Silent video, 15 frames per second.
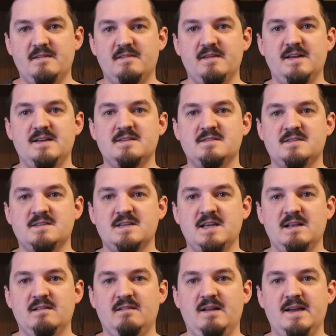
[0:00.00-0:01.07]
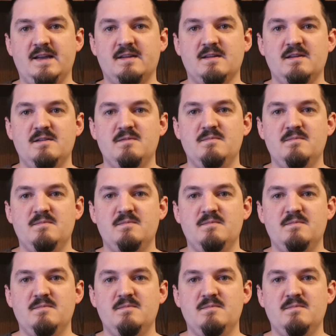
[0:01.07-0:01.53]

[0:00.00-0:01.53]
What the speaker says: things like